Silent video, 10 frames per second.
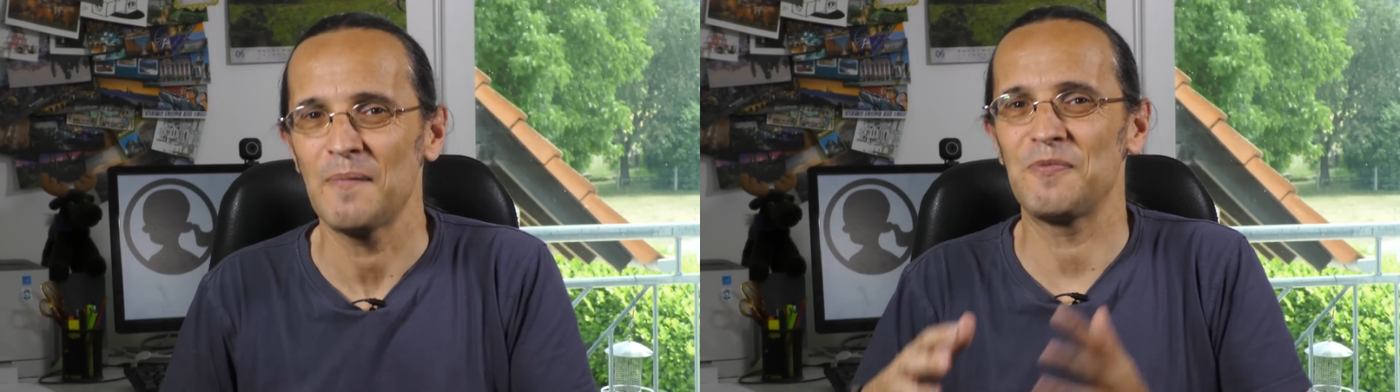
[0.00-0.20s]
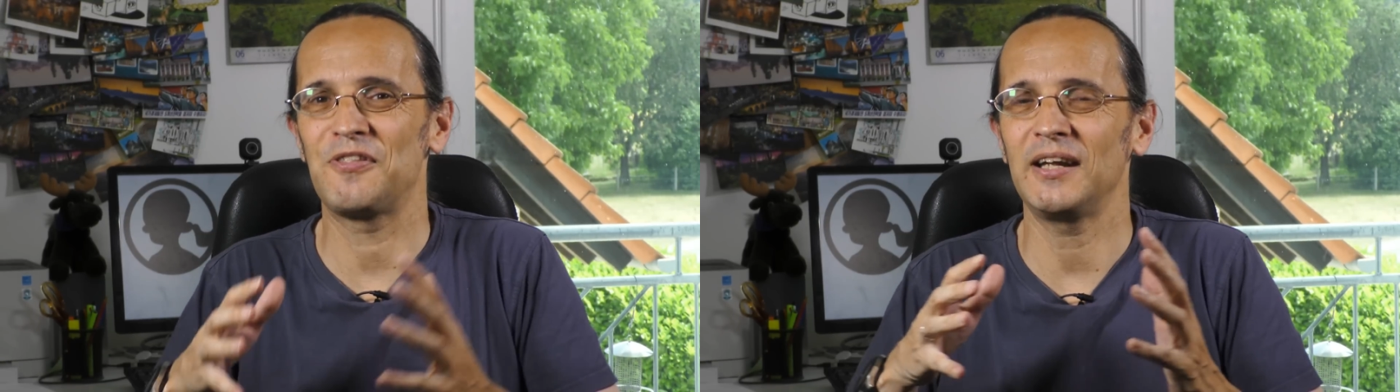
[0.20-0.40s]

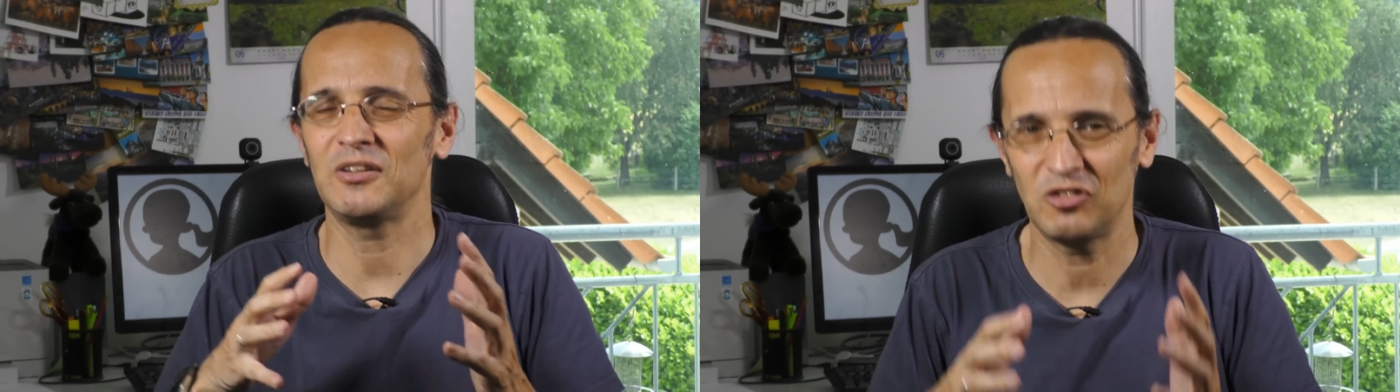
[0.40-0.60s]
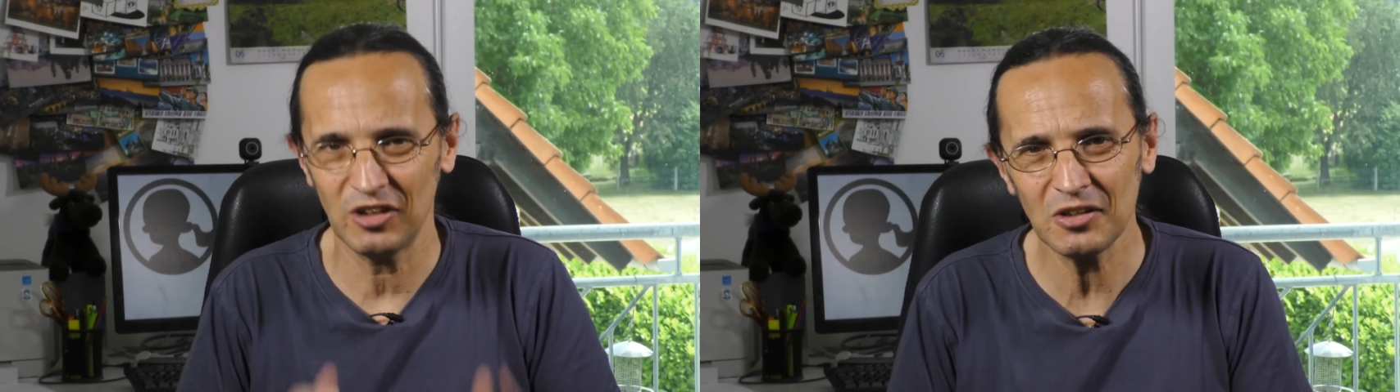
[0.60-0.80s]

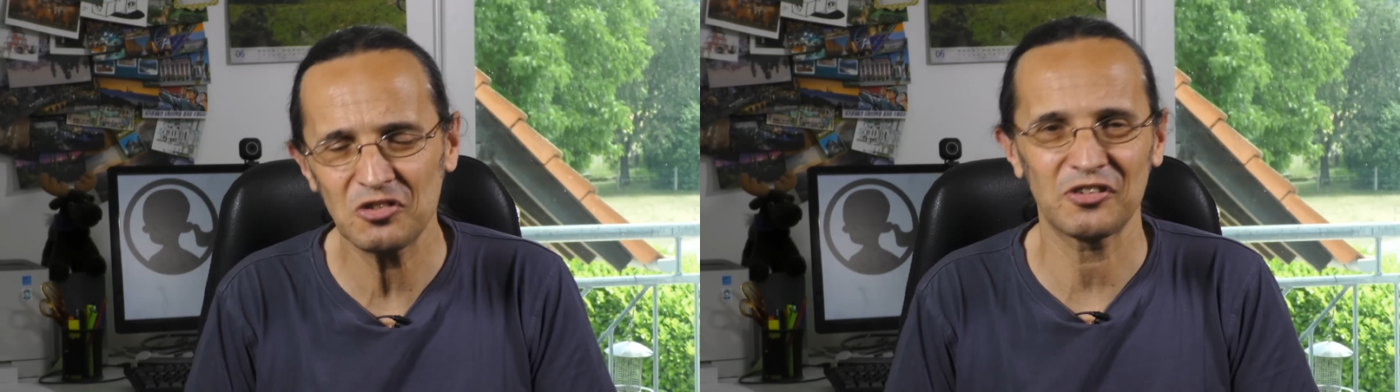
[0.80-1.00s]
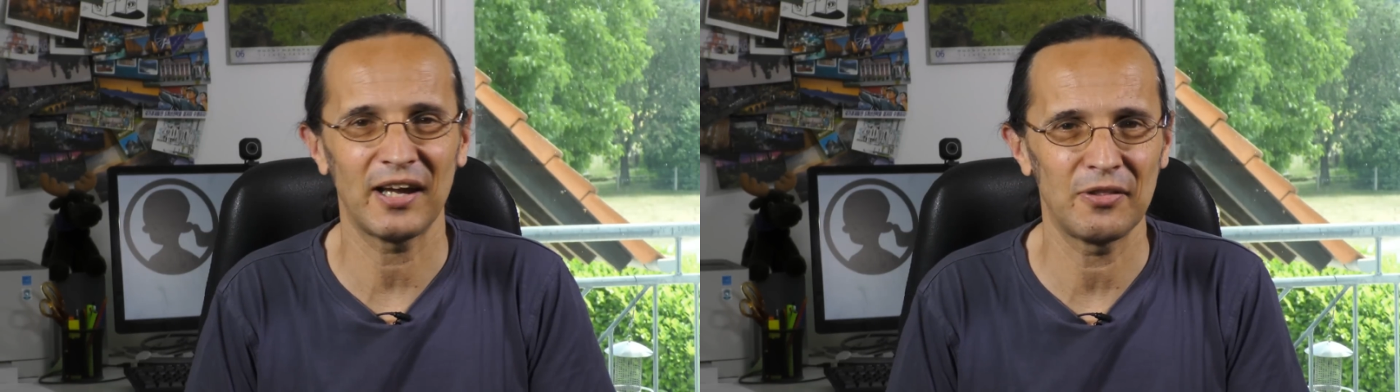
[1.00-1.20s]
They did
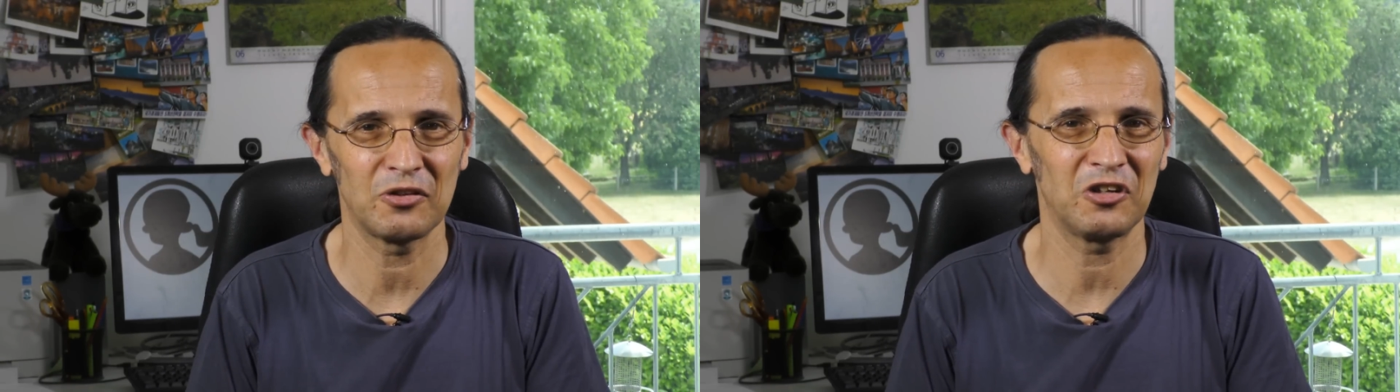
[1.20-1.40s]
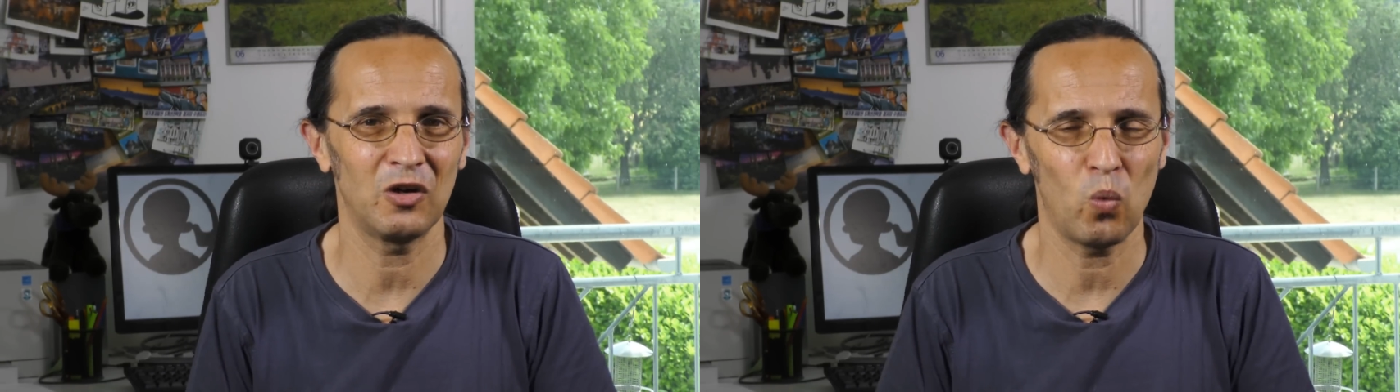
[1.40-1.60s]
say
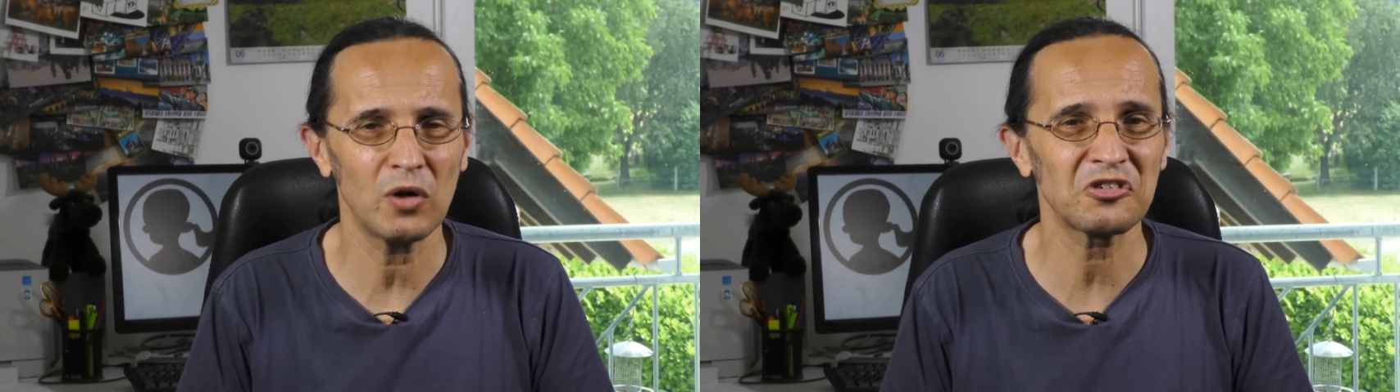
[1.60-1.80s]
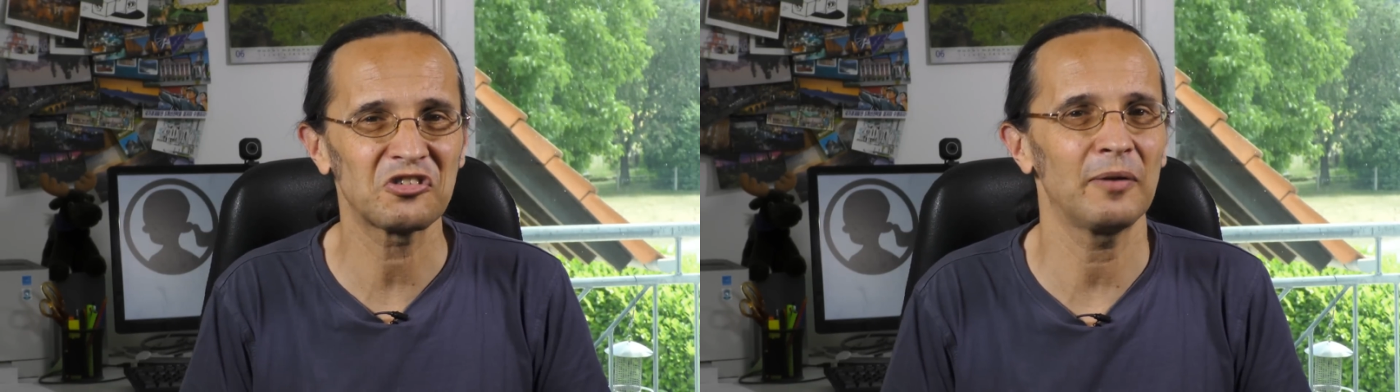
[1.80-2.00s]
that it
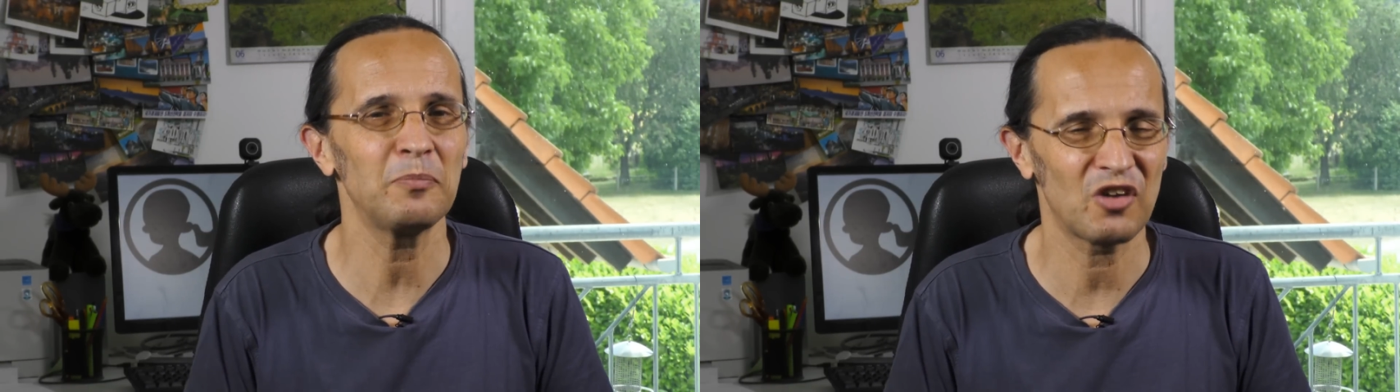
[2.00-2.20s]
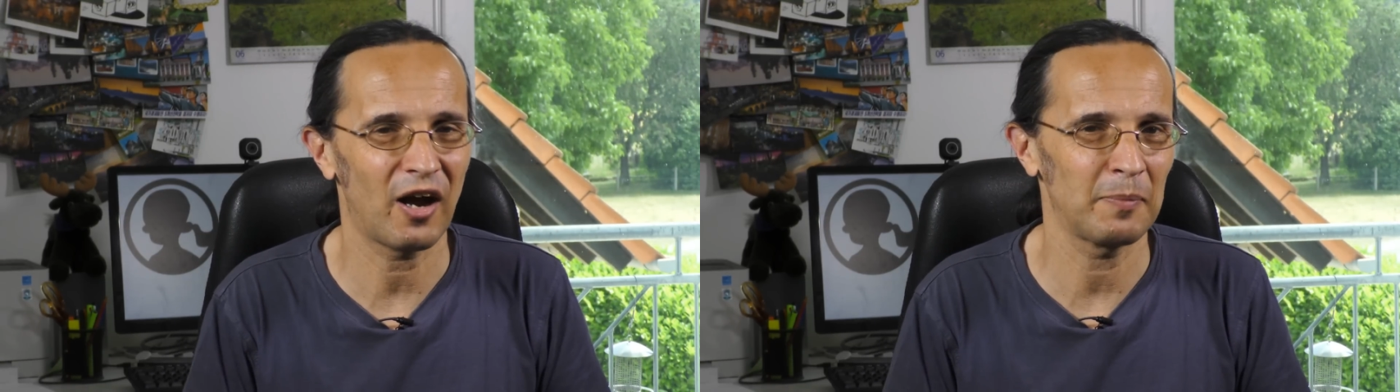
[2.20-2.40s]
was
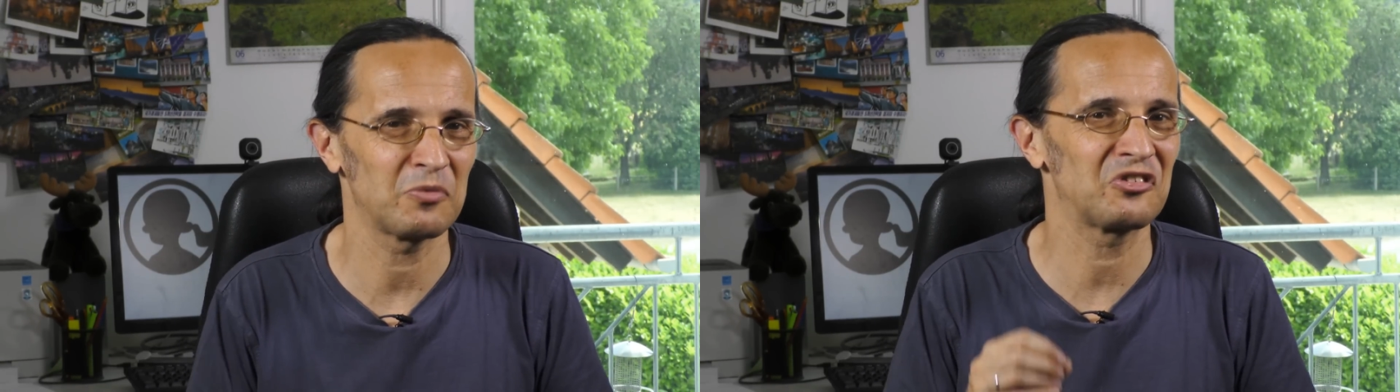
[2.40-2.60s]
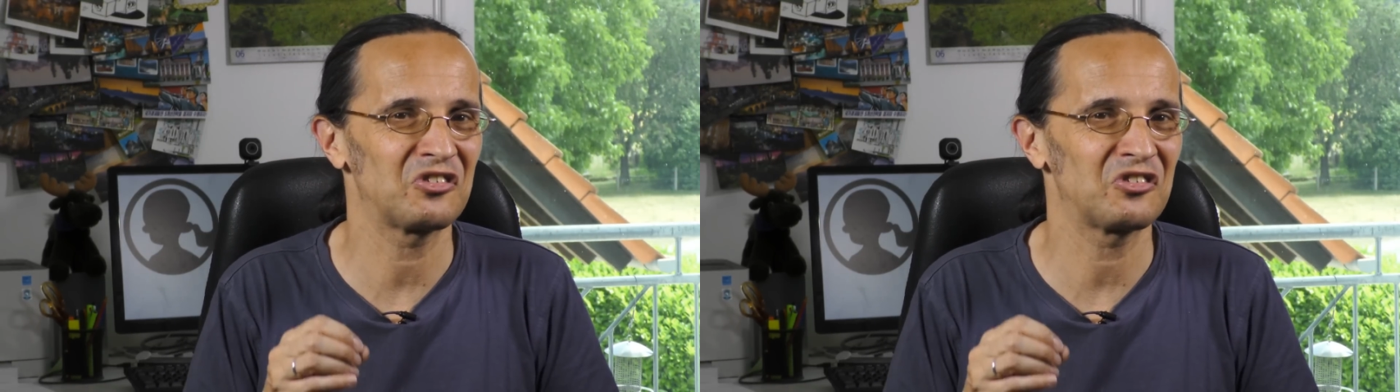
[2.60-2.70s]
sometimes